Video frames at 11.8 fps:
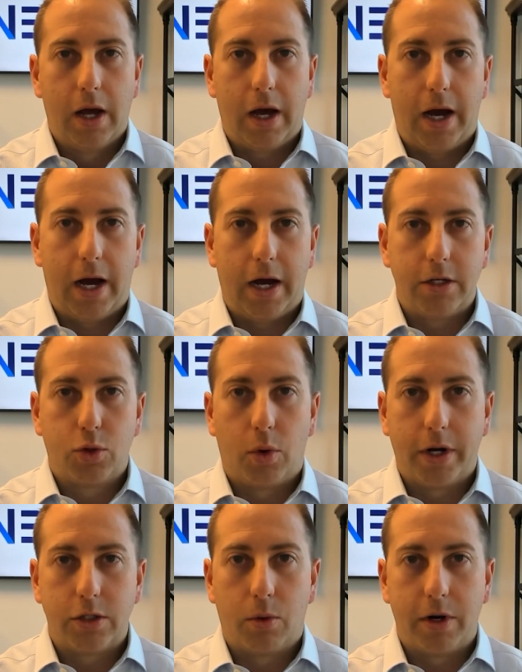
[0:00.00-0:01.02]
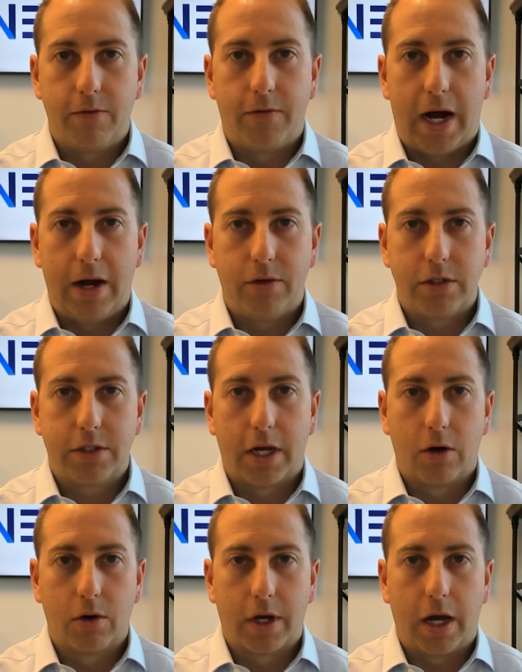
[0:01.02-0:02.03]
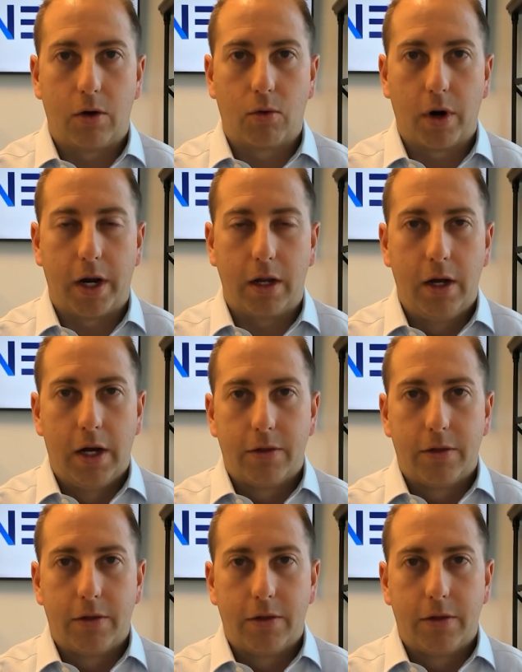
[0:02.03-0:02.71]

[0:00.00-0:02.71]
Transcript: 2025 and saying, okay, great.